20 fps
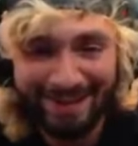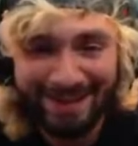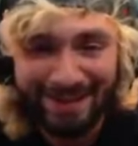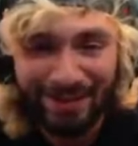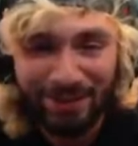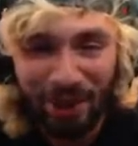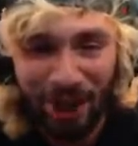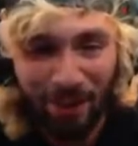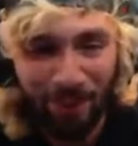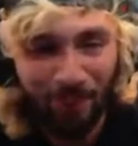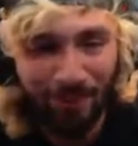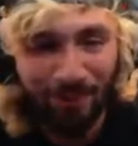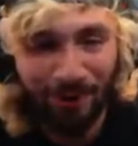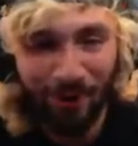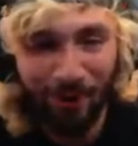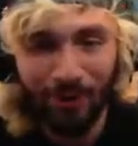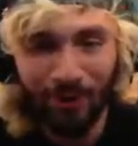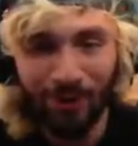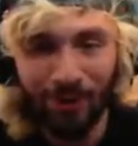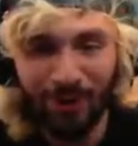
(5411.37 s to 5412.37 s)
Tapu
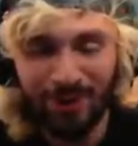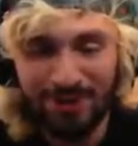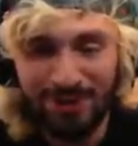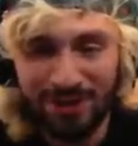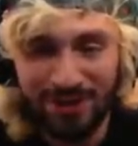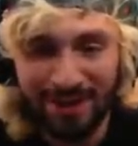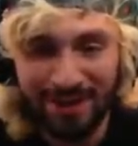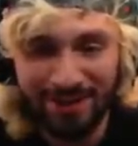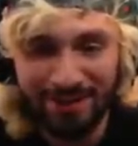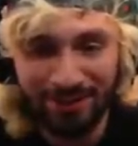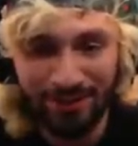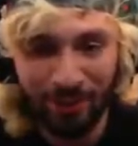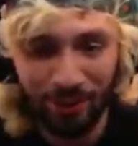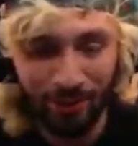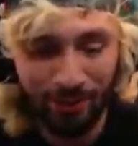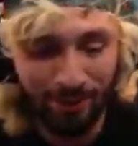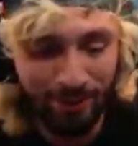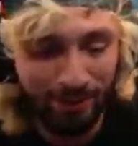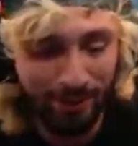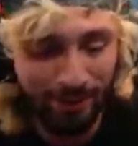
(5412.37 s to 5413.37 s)
Koko GX
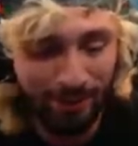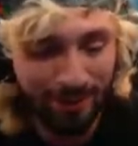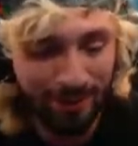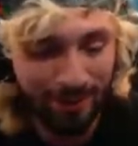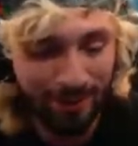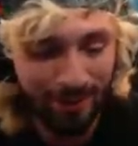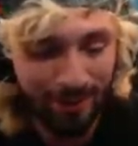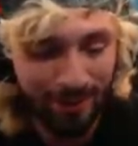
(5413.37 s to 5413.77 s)
Gold Card.